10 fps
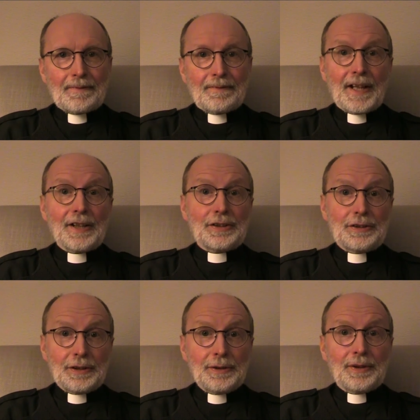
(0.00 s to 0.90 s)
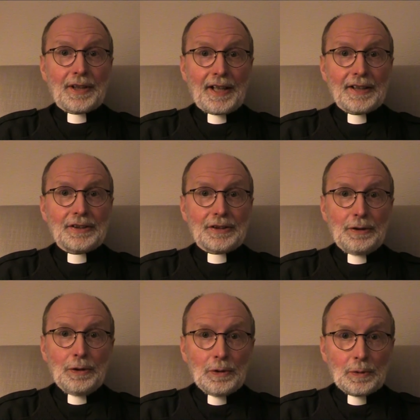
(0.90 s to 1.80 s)
let's do that
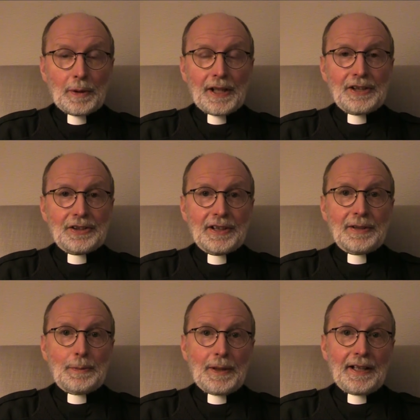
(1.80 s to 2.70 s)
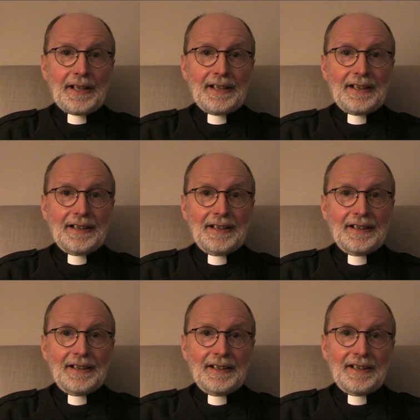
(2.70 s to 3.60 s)
always in a way
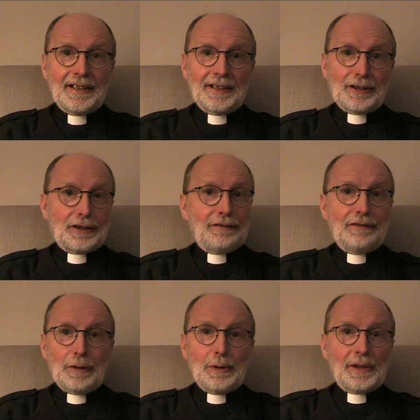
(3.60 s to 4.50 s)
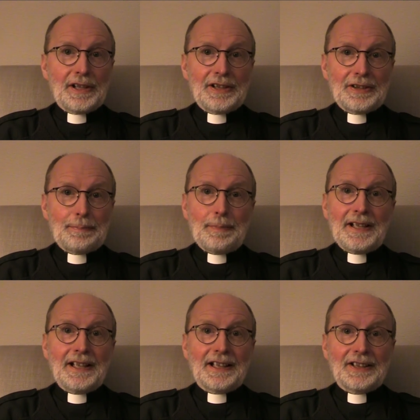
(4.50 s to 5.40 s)
that avoids
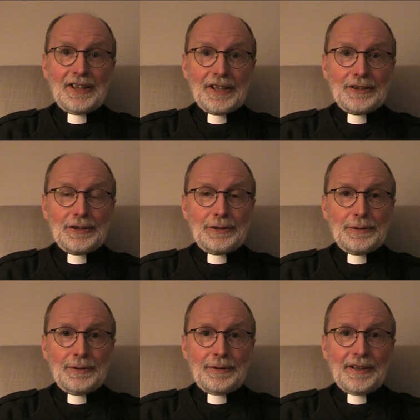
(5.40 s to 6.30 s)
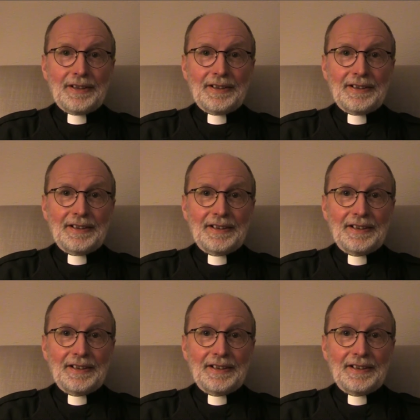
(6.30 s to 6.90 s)
being dictatorial